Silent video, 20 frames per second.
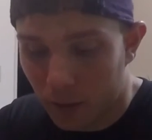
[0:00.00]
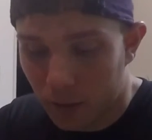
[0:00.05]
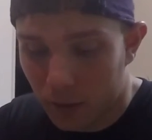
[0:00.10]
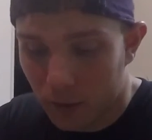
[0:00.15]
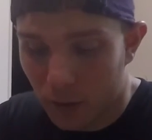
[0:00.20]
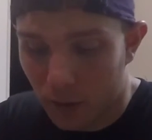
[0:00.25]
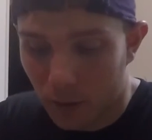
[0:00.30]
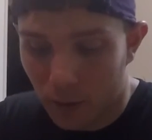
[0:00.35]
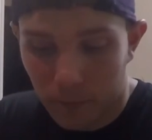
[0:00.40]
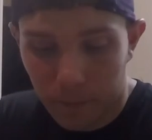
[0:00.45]

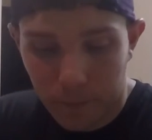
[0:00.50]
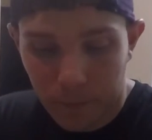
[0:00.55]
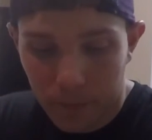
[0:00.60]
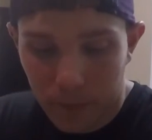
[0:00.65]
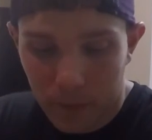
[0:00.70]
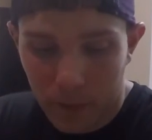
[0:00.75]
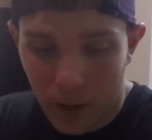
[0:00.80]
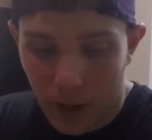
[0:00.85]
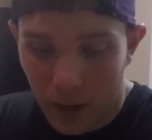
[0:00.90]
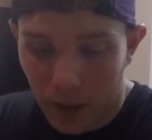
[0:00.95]
So
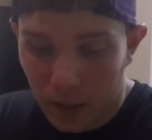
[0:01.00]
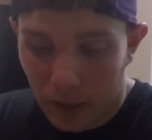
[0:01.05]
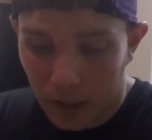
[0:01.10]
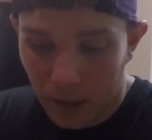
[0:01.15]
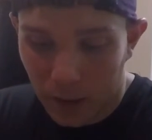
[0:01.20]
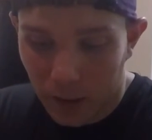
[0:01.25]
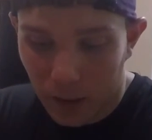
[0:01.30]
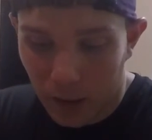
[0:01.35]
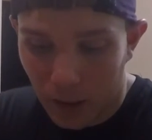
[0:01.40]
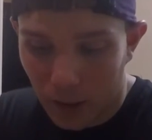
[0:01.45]
I
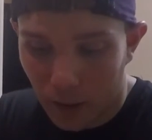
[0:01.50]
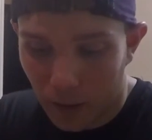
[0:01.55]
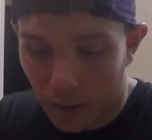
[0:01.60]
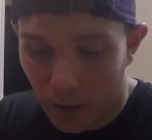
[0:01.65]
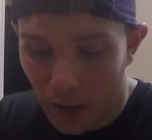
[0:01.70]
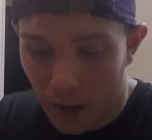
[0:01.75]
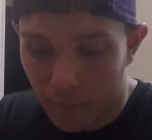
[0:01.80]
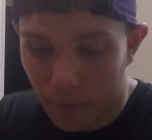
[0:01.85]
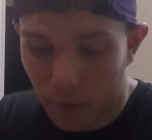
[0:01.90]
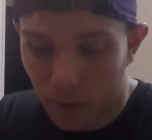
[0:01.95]
think that
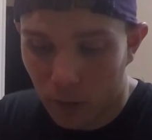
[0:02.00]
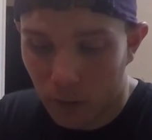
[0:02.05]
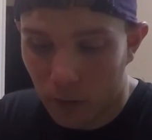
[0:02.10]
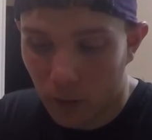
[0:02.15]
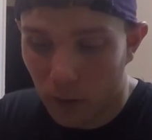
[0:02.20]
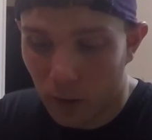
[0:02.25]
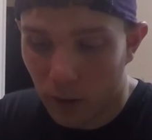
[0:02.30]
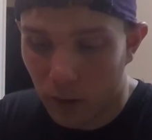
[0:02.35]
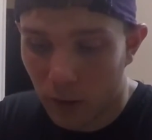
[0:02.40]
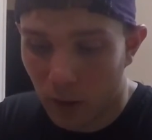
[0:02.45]
I've heard
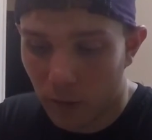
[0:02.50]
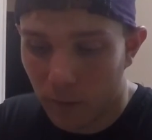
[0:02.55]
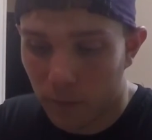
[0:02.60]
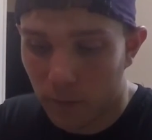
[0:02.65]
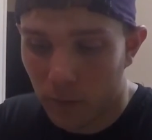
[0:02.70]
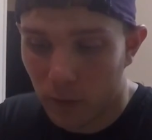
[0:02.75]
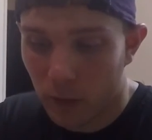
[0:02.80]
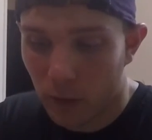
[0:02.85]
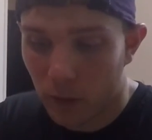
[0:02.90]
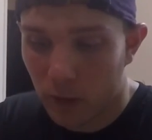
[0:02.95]
enough
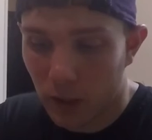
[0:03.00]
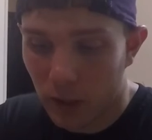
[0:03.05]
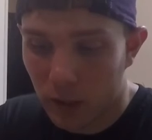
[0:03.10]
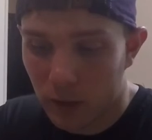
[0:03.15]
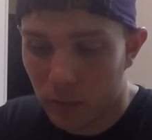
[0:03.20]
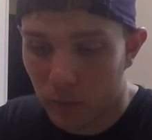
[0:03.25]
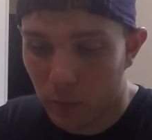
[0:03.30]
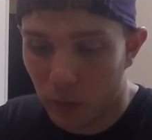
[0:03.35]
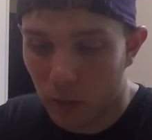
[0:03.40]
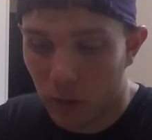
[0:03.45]
good
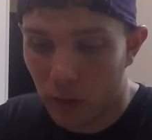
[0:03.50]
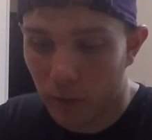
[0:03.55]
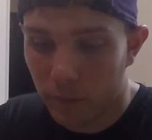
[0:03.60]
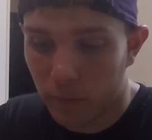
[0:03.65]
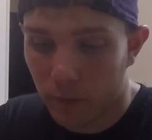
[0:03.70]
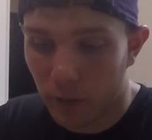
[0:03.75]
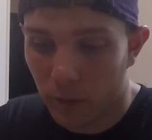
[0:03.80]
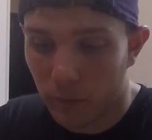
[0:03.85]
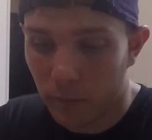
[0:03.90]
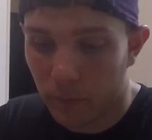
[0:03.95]
testimony
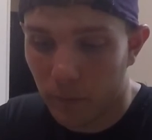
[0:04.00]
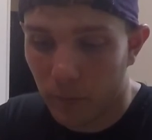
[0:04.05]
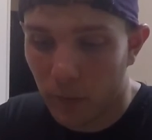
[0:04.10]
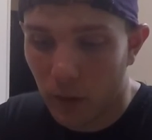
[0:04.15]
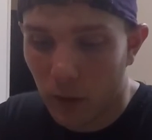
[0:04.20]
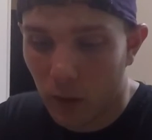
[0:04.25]
from